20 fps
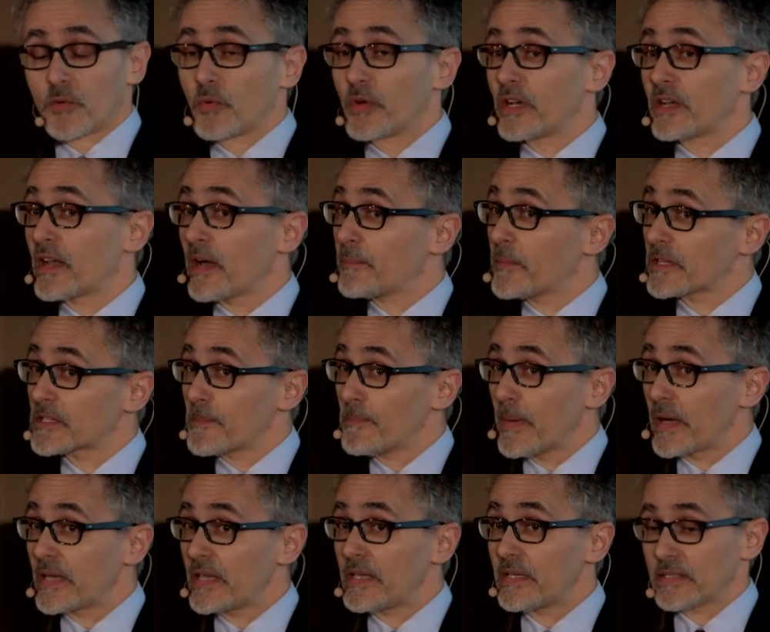we didn't have much
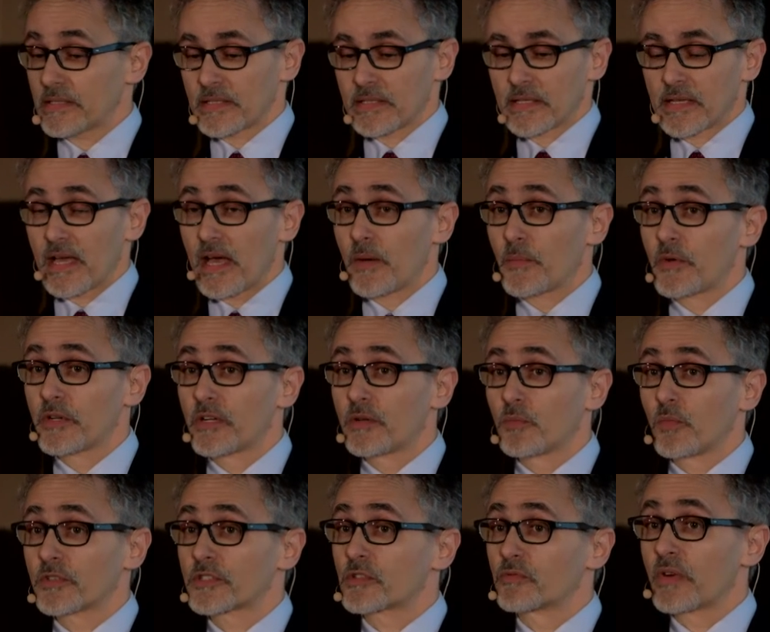money, and we
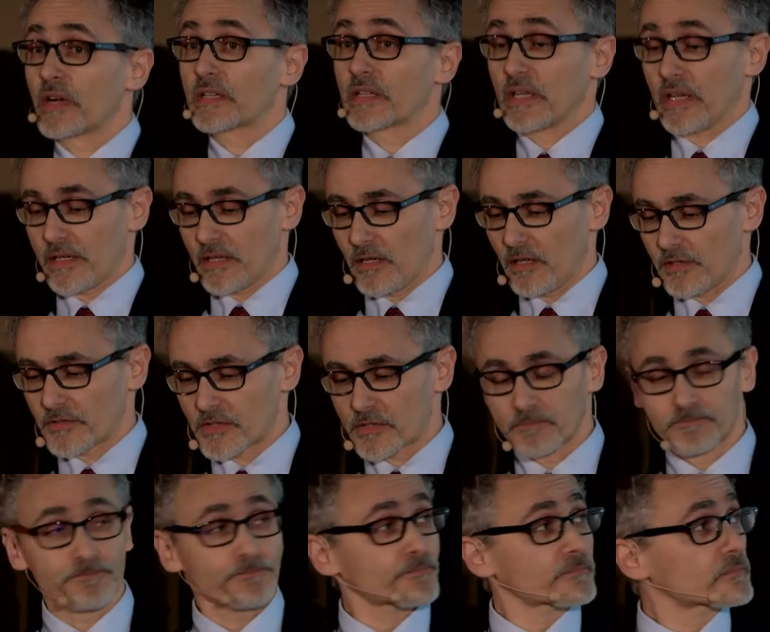didn't want to regulate lots.